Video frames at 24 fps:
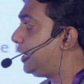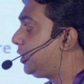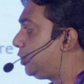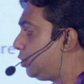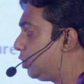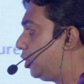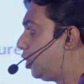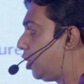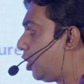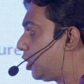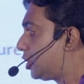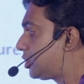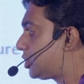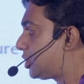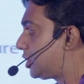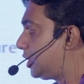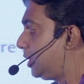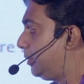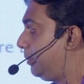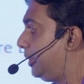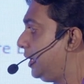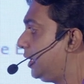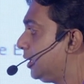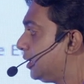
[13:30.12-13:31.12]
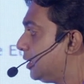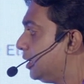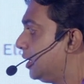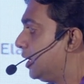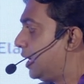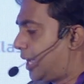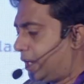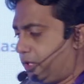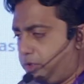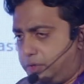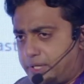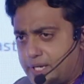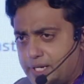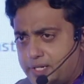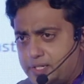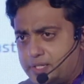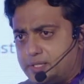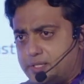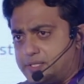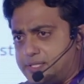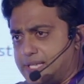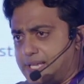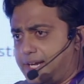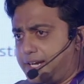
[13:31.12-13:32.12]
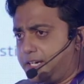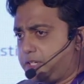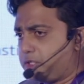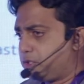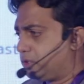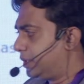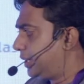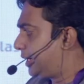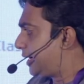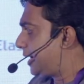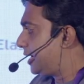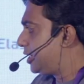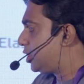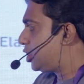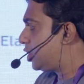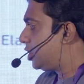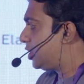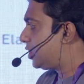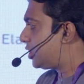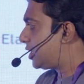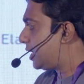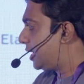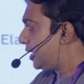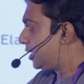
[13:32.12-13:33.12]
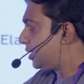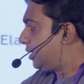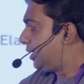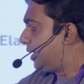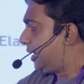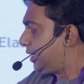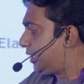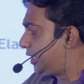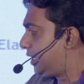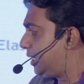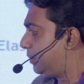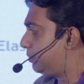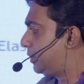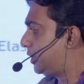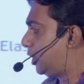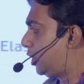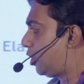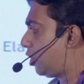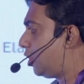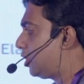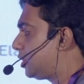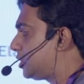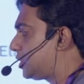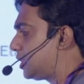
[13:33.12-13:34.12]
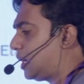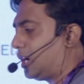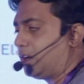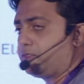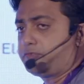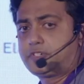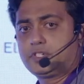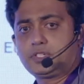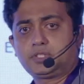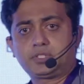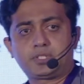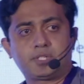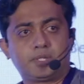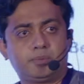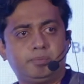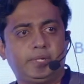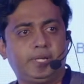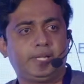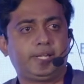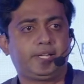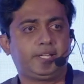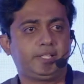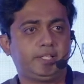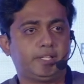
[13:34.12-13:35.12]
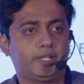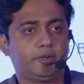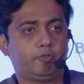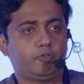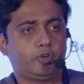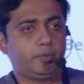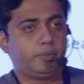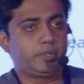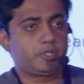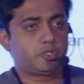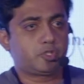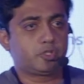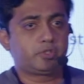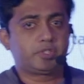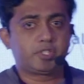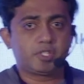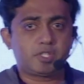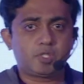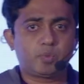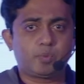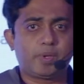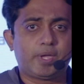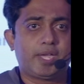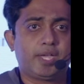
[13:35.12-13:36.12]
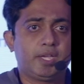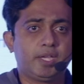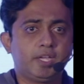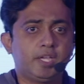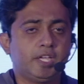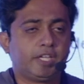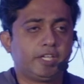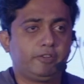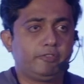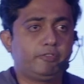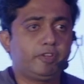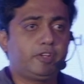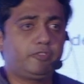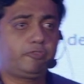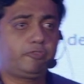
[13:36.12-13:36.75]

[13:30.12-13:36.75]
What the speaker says: your log streaming, and you can select your retention cycle and keep the logs after terminating the environment. So this way, even if